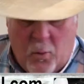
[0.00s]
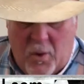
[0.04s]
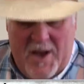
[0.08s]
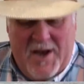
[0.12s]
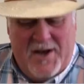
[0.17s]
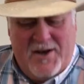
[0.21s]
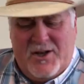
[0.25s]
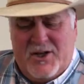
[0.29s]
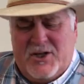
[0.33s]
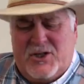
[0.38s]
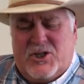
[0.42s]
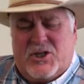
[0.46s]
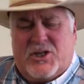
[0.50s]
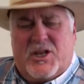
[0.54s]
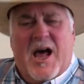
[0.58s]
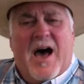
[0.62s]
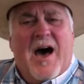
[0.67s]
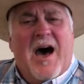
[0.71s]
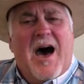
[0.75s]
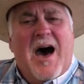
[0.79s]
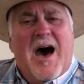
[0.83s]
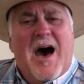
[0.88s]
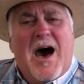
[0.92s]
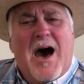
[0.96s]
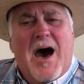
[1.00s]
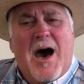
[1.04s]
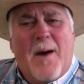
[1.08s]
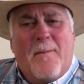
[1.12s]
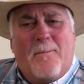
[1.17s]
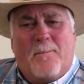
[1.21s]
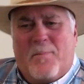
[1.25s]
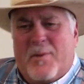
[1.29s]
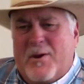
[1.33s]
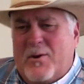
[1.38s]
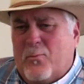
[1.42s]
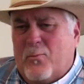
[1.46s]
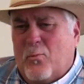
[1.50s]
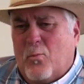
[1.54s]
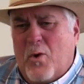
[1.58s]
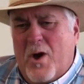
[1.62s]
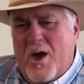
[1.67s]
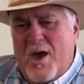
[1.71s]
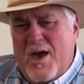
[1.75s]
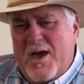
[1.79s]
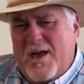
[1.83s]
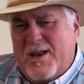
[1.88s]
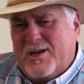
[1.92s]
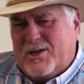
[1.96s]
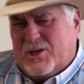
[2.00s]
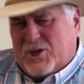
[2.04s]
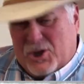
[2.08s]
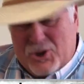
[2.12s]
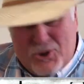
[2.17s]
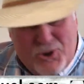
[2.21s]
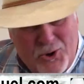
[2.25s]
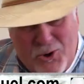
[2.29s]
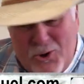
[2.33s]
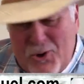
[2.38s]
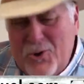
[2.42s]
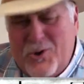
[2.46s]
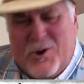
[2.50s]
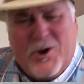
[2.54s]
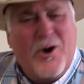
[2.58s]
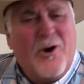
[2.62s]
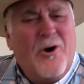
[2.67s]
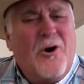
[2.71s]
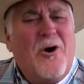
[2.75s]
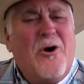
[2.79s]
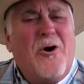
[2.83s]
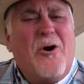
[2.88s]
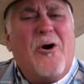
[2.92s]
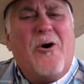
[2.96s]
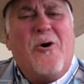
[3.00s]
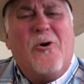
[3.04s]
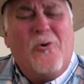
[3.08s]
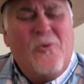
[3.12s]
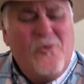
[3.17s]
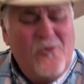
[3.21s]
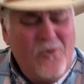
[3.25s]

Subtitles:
when to stop and when to go.